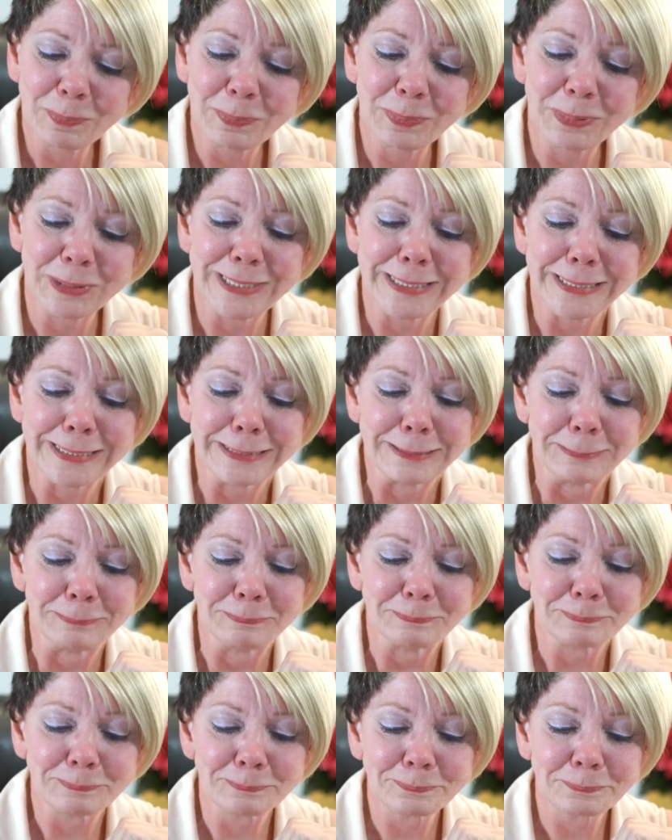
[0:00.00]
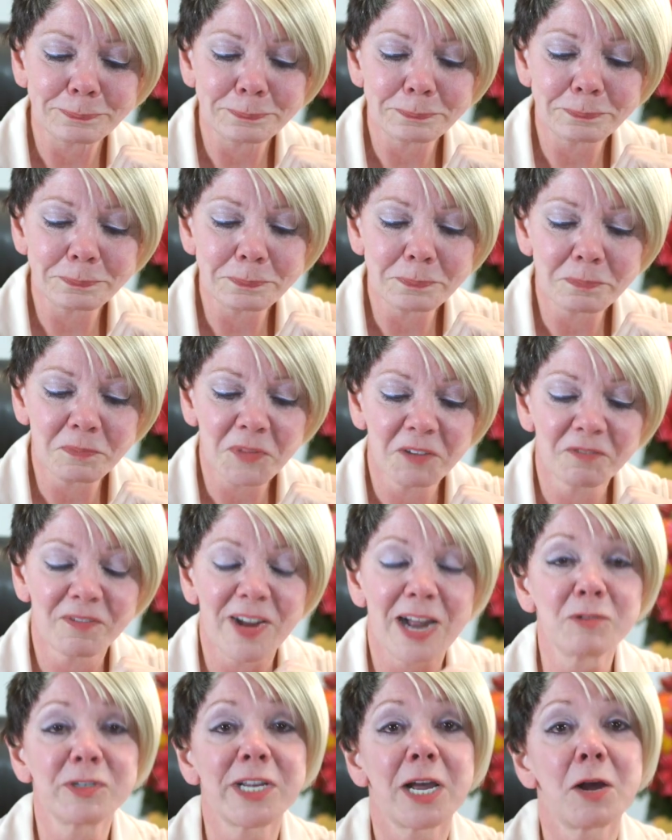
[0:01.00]
But
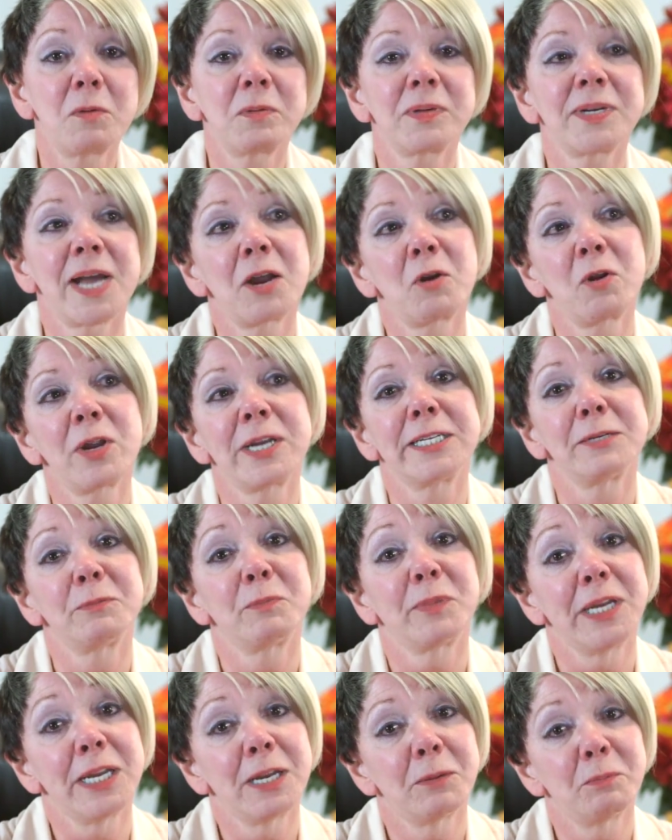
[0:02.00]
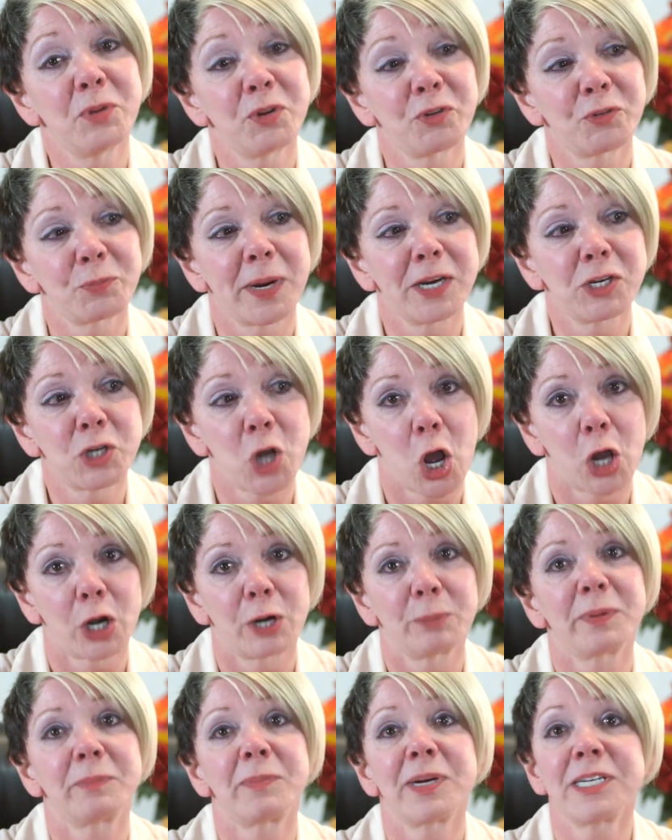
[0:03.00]
found out not only did he abuse my
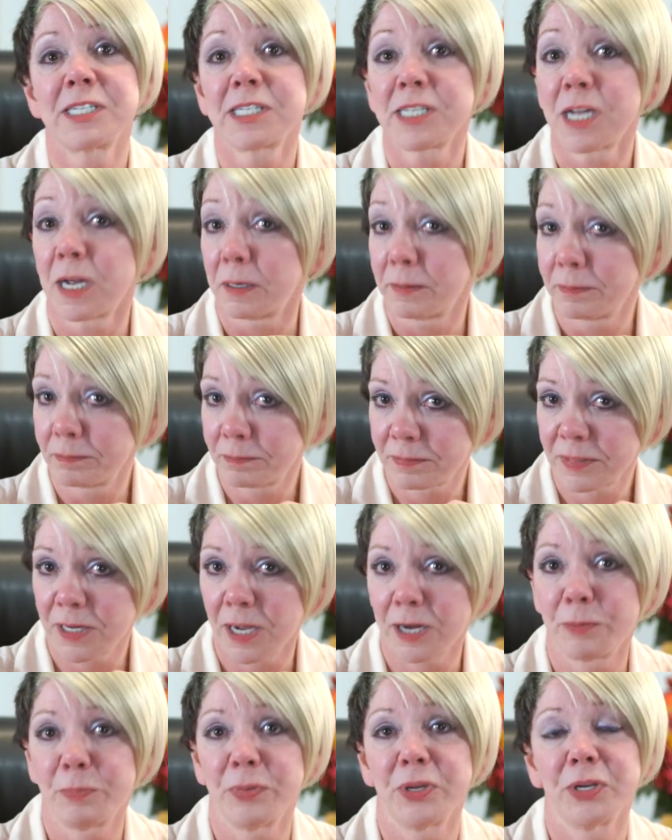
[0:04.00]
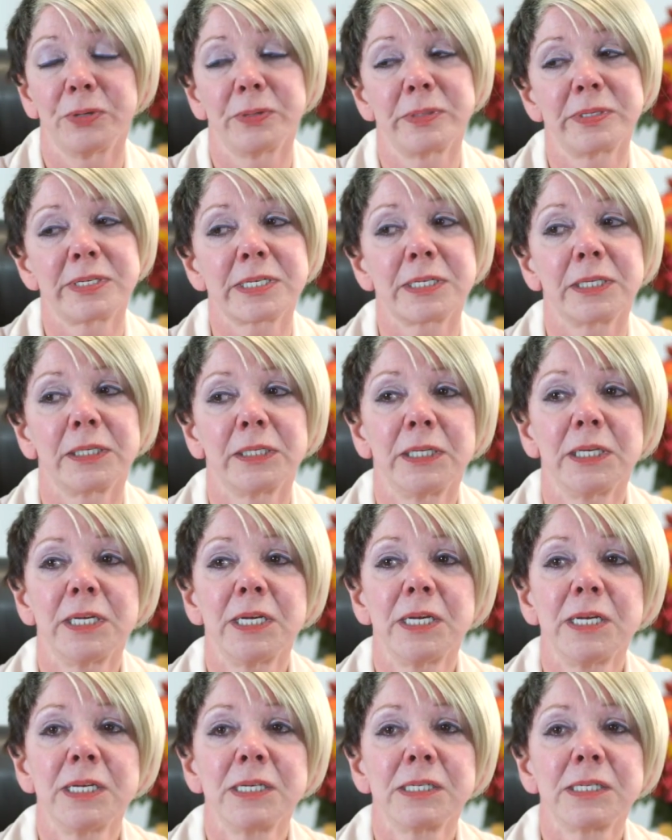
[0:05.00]
daughter, but my son got abused.
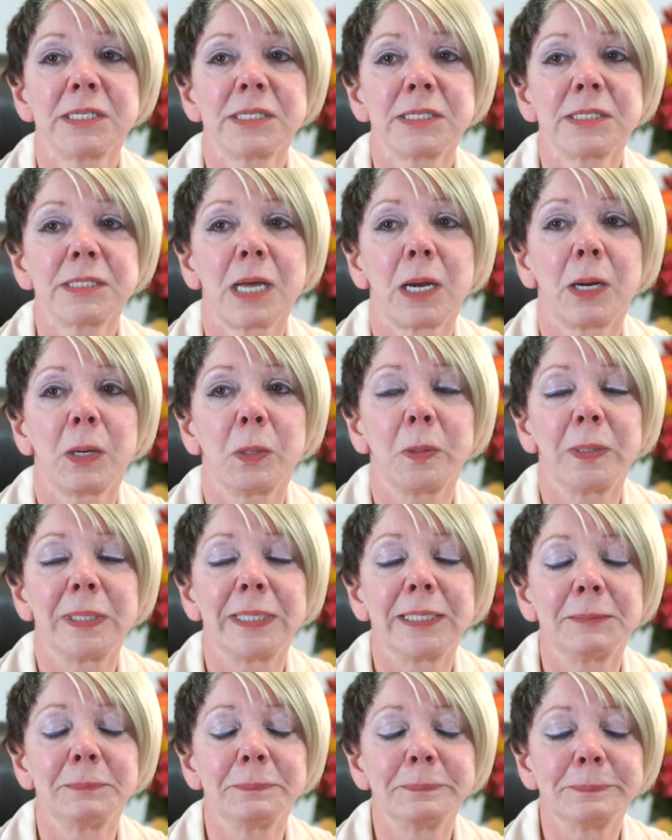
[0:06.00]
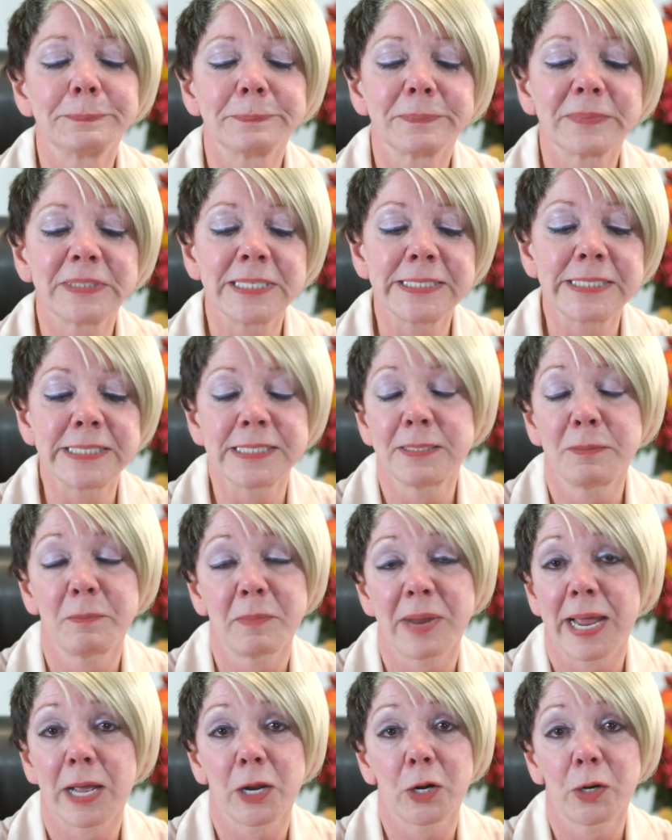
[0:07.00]
So it didn't
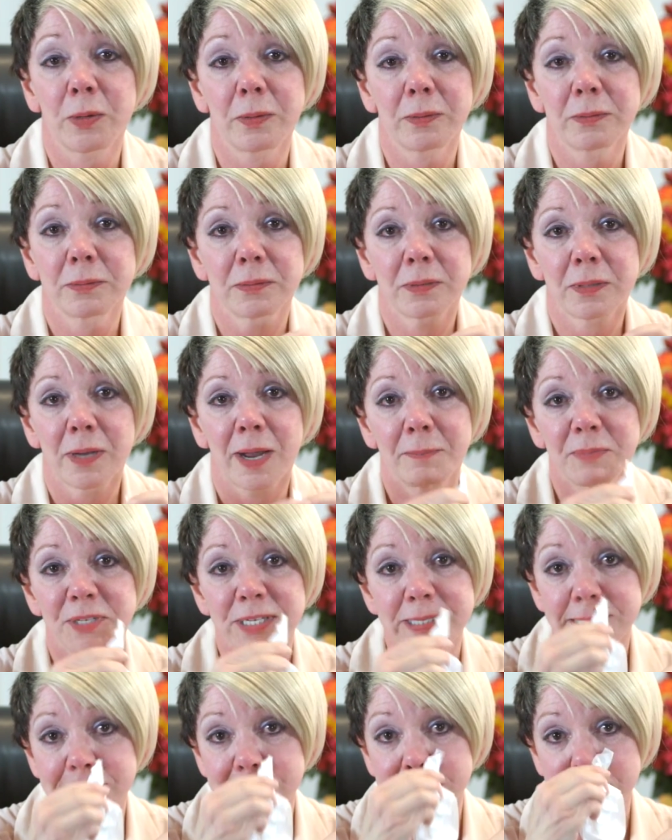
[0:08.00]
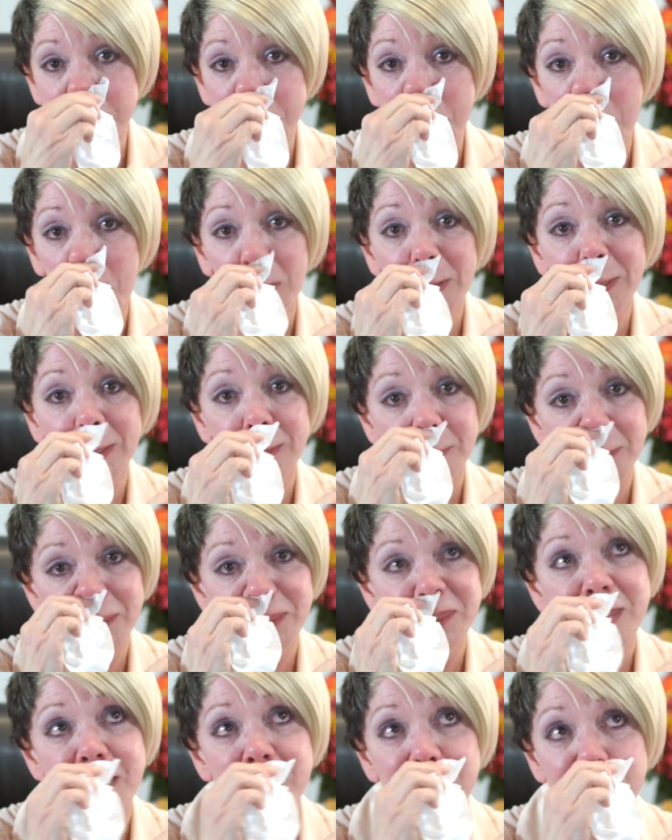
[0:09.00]
matter. I'm just,
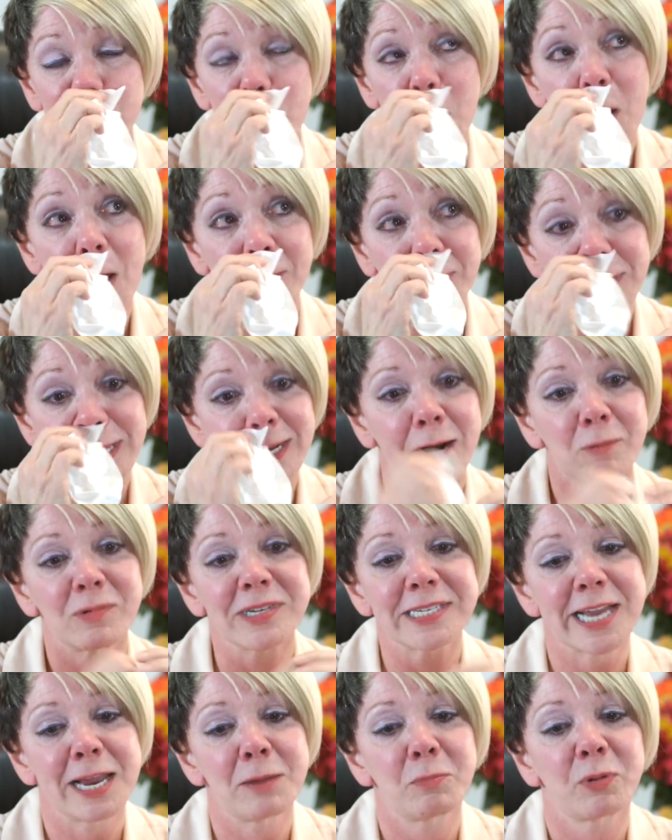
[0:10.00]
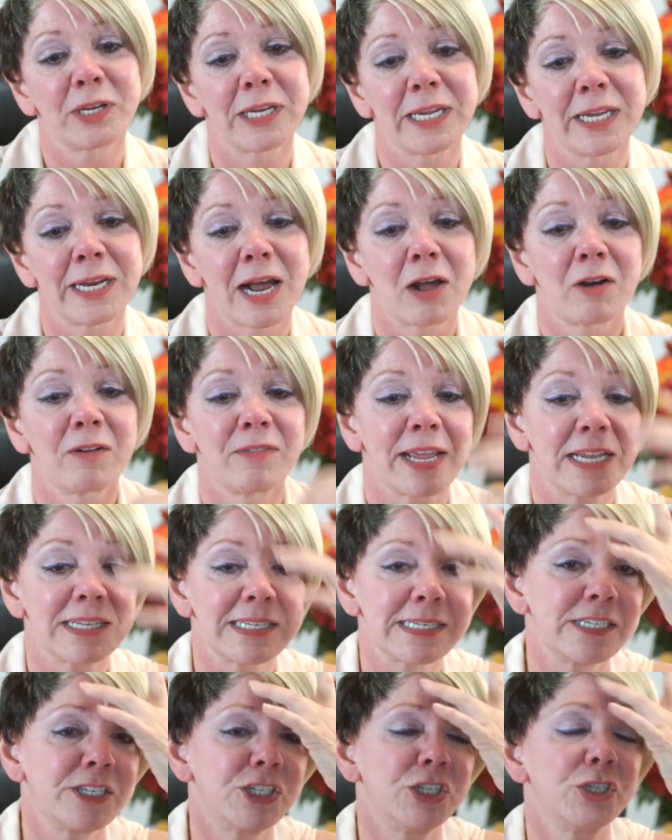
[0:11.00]
thank God that I was able to get out of
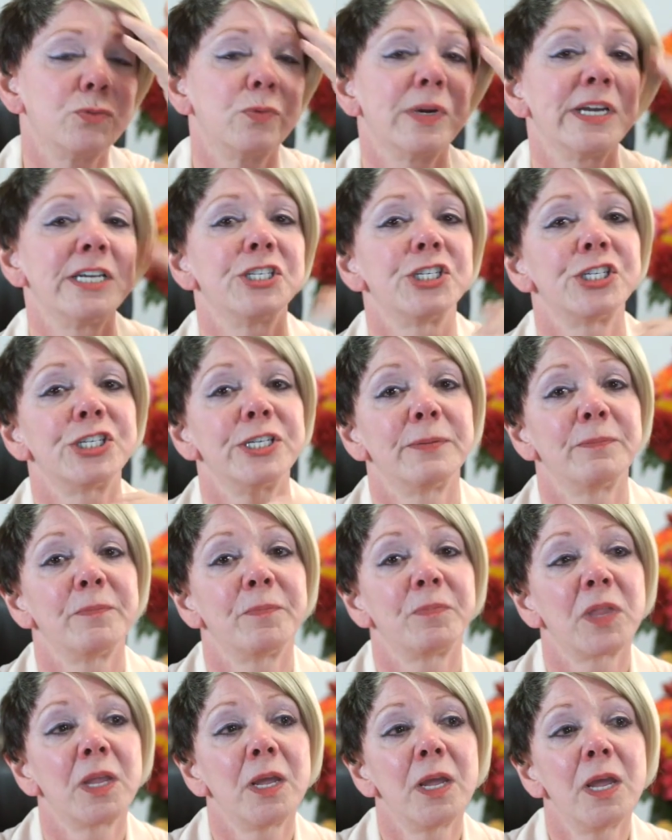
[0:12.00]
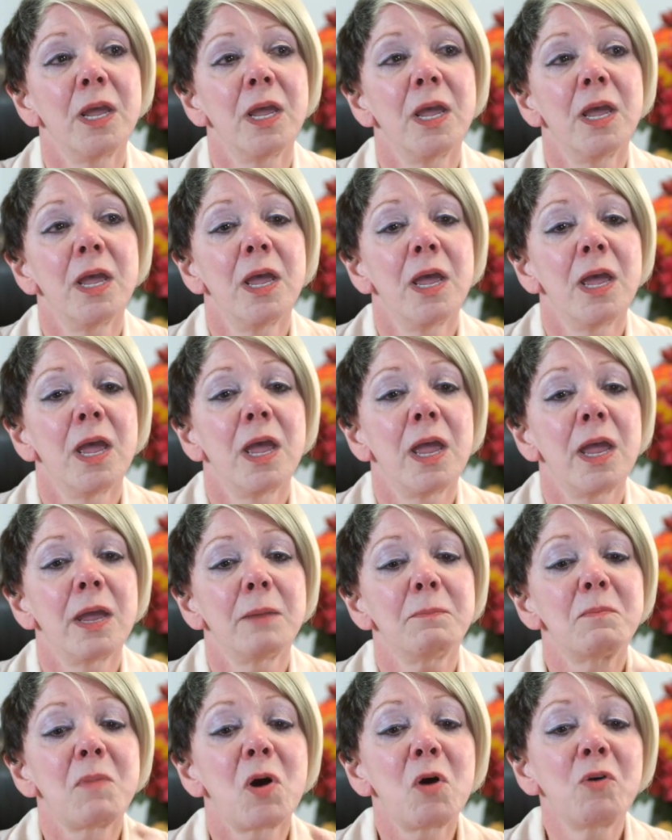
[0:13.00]
that situation.
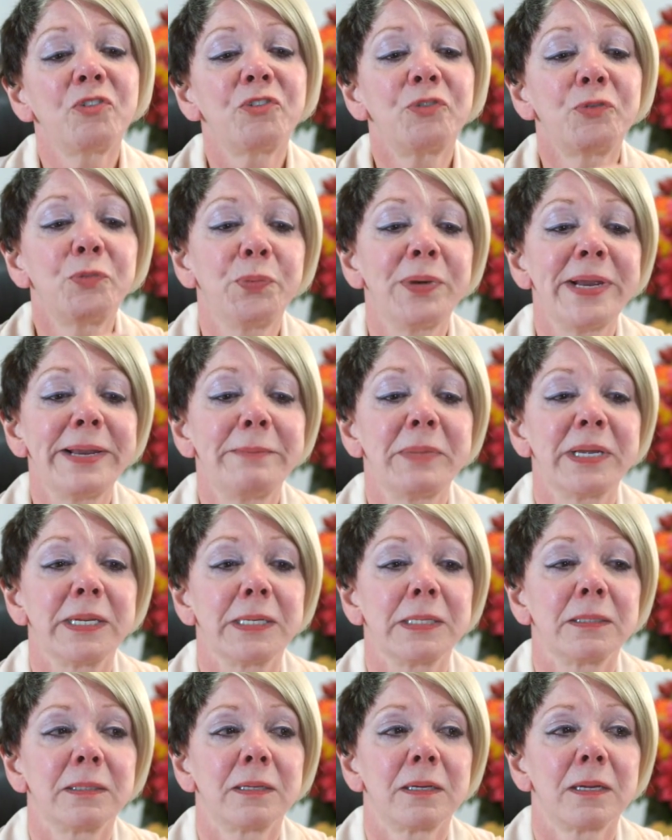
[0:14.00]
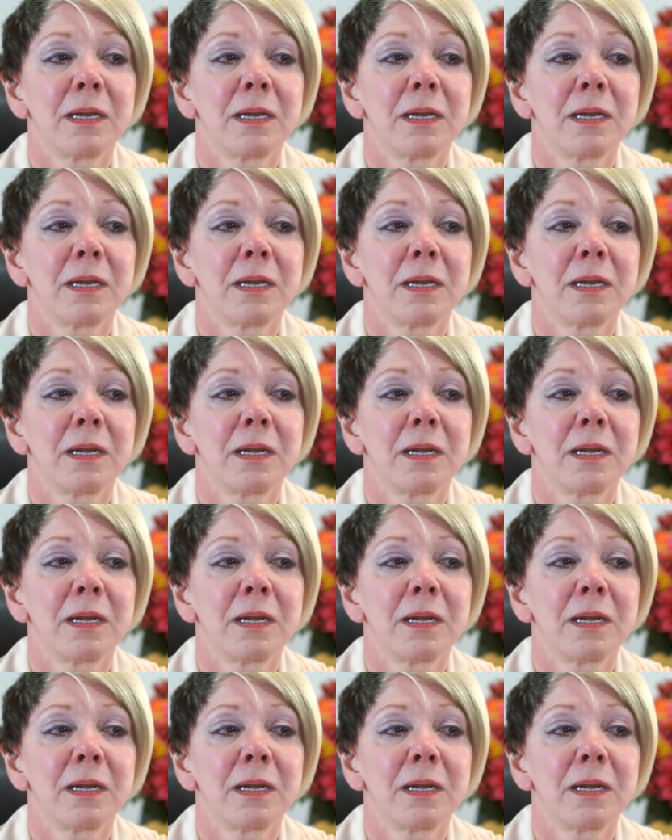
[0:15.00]
And most women